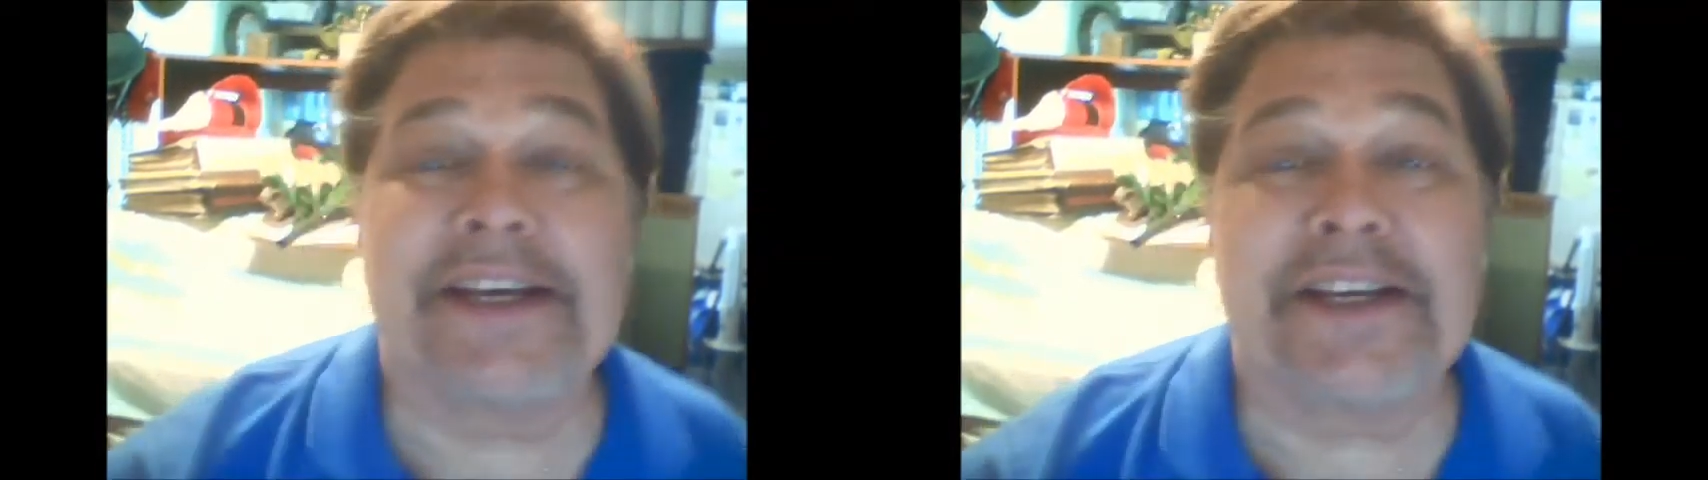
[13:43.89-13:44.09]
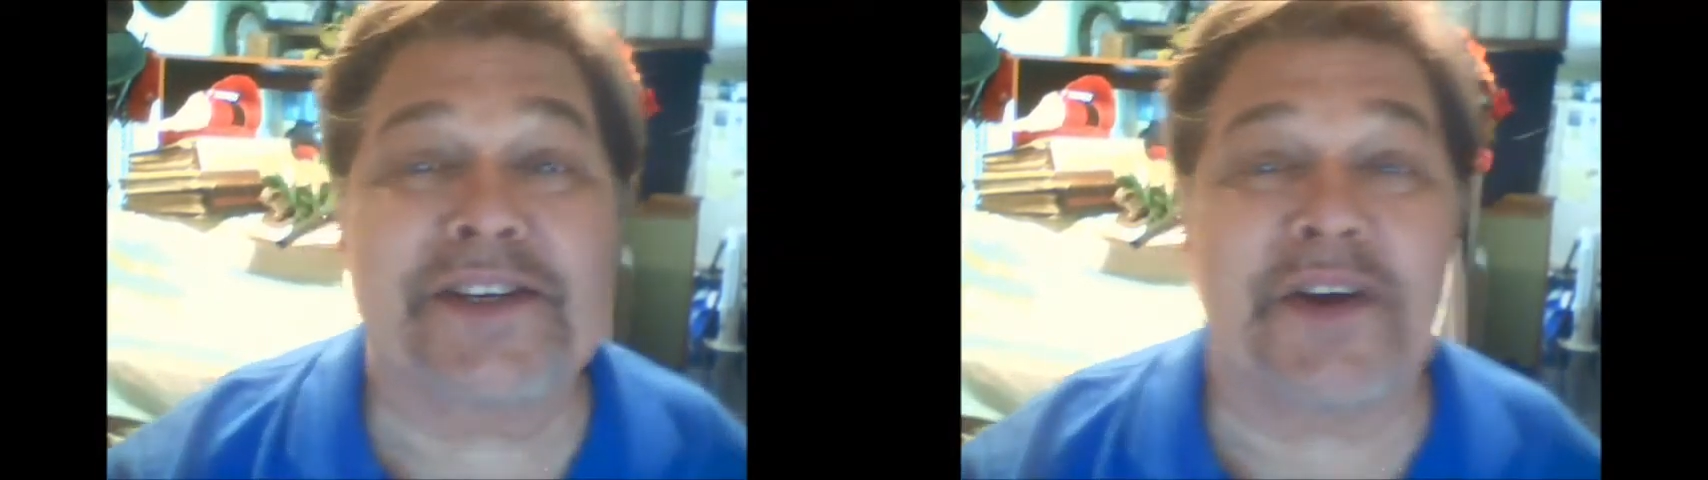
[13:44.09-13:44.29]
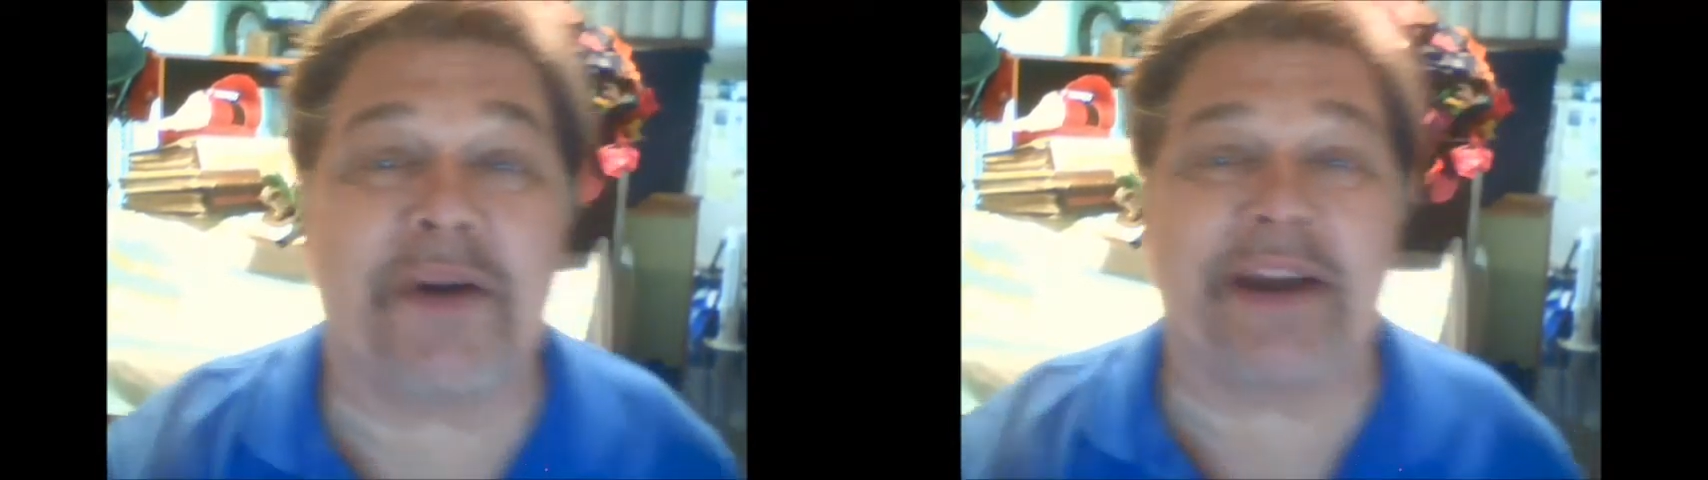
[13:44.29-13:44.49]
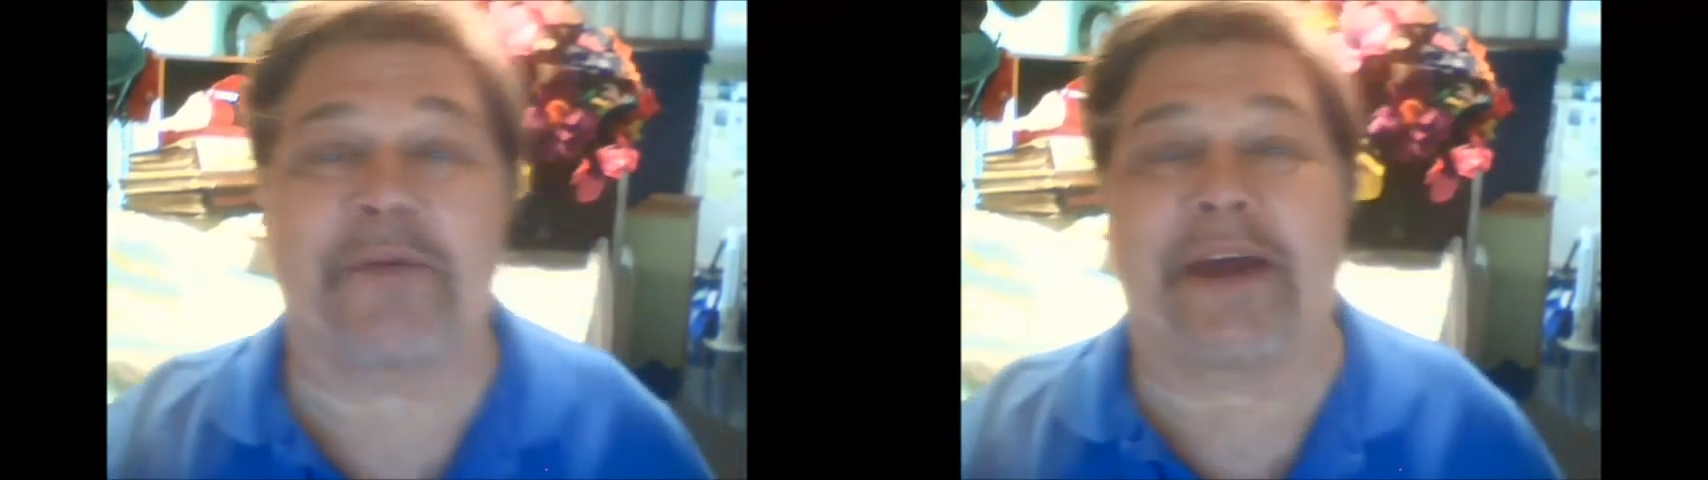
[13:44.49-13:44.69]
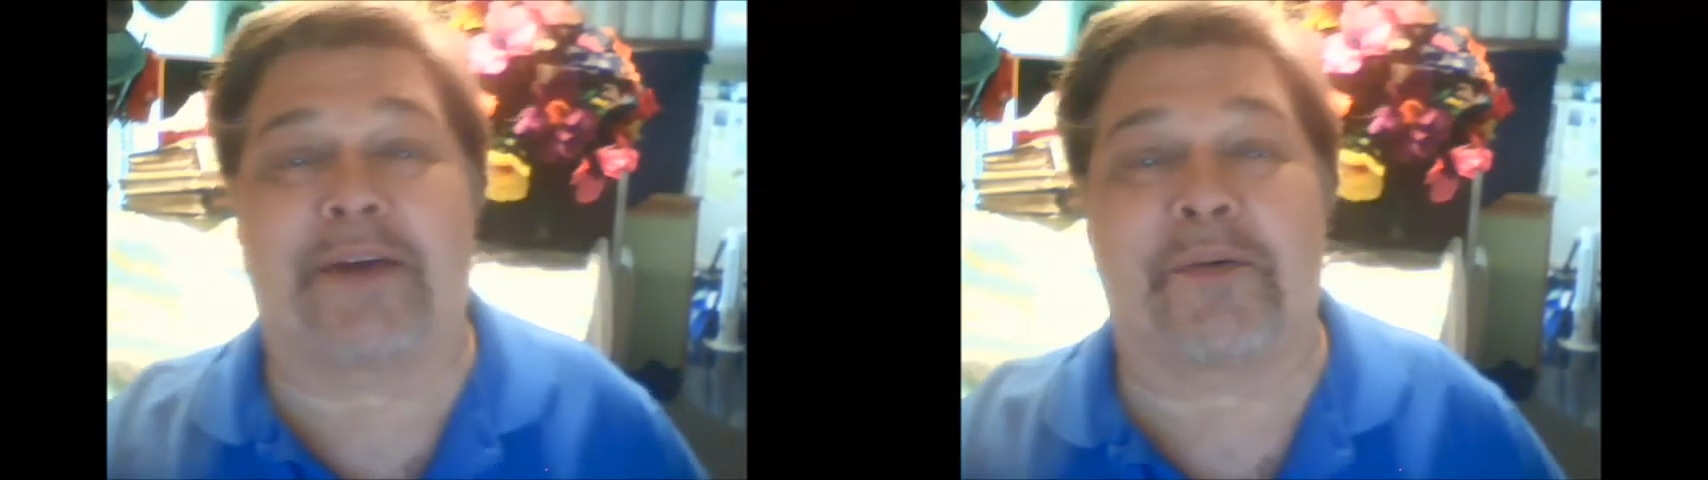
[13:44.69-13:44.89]
So
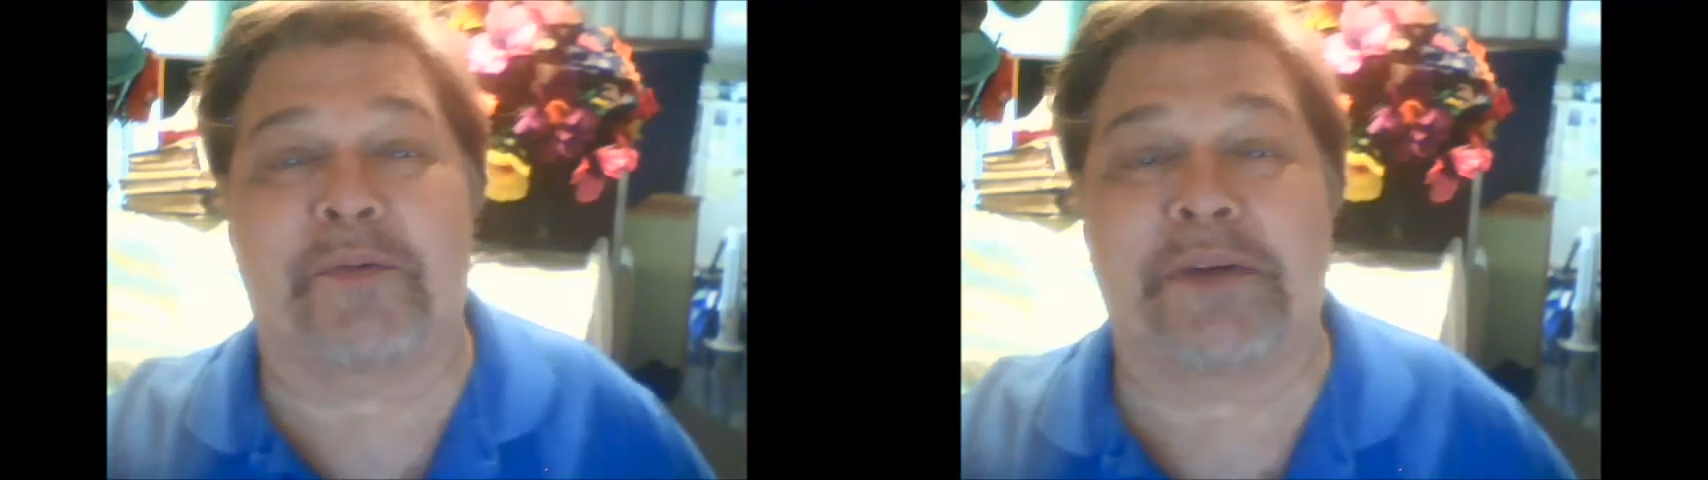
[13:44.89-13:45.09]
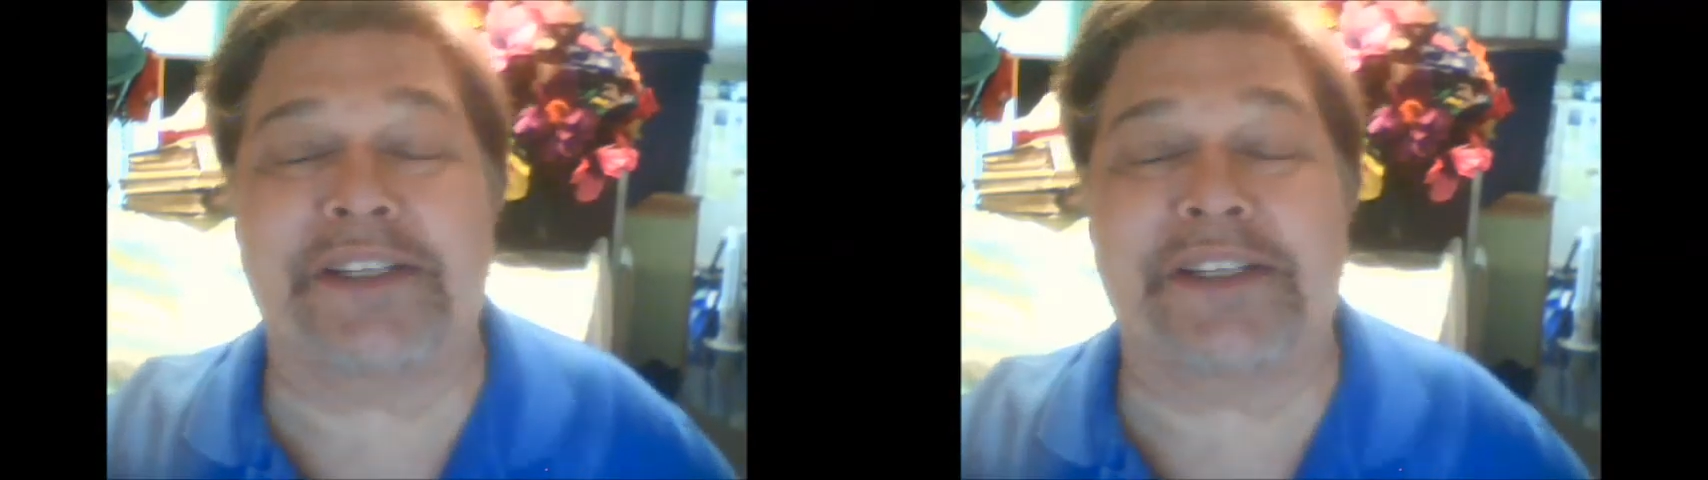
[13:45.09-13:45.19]
anyway, we